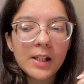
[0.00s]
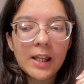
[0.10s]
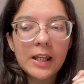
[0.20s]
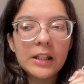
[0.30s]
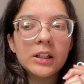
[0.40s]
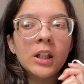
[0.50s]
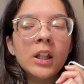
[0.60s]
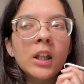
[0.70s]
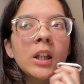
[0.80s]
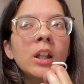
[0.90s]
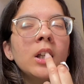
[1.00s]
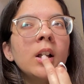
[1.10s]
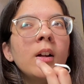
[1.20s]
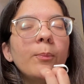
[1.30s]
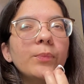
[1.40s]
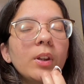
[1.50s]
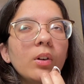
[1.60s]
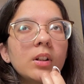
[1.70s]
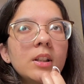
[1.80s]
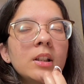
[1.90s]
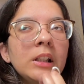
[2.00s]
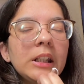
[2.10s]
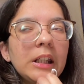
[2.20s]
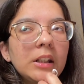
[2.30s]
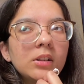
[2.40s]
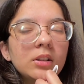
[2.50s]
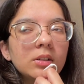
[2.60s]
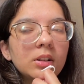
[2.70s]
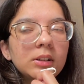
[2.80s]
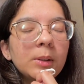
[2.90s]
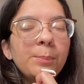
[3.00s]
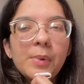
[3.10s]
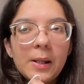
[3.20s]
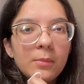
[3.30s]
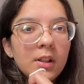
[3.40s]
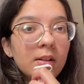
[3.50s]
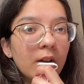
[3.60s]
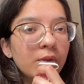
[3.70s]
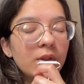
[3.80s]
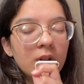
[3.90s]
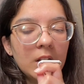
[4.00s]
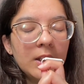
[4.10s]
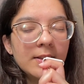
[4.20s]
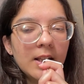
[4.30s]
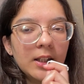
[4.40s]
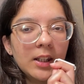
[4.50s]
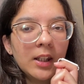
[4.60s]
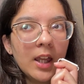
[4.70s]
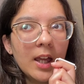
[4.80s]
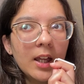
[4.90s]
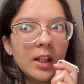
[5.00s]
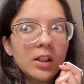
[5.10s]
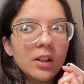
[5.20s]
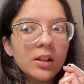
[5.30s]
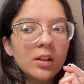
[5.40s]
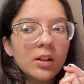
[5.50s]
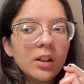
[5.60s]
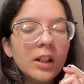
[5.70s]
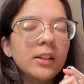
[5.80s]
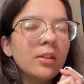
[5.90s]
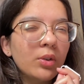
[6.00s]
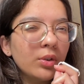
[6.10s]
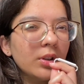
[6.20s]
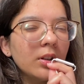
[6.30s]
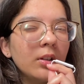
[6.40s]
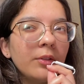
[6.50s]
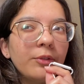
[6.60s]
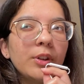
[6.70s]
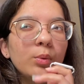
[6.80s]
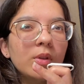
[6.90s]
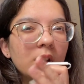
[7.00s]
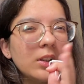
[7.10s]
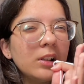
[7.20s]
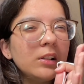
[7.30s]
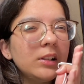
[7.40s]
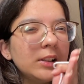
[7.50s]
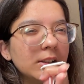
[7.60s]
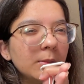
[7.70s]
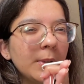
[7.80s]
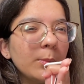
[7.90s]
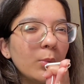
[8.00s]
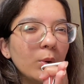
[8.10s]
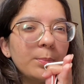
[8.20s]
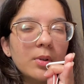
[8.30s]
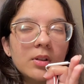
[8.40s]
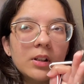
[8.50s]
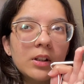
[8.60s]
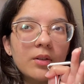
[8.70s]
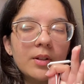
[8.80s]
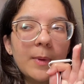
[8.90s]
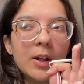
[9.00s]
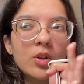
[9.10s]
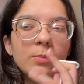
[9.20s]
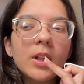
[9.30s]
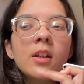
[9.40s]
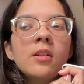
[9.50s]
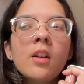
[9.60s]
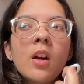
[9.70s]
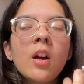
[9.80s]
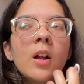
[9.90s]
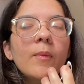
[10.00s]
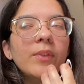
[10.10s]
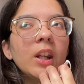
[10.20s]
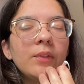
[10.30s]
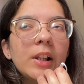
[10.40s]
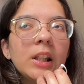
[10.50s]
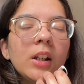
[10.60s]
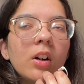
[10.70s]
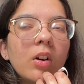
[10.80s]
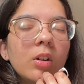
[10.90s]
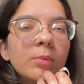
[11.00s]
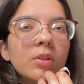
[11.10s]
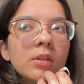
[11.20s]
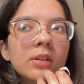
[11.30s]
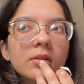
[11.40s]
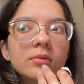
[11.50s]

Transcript: And honestly, the premise sounds really exciting, and it could have used a little bit more personal introspection, because it felt like almost